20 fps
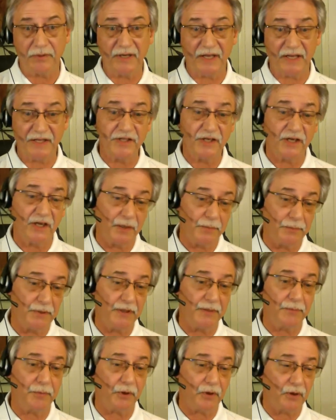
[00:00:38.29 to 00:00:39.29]
and educate
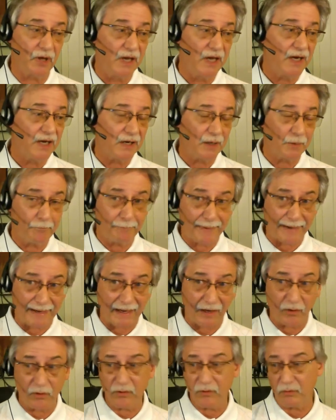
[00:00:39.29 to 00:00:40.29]
people
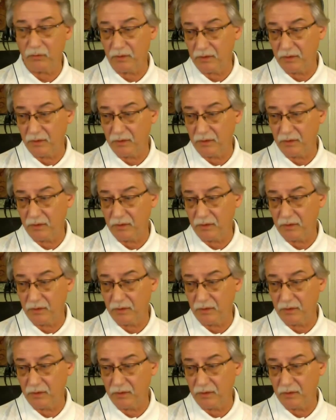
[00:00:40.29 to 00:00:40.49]
about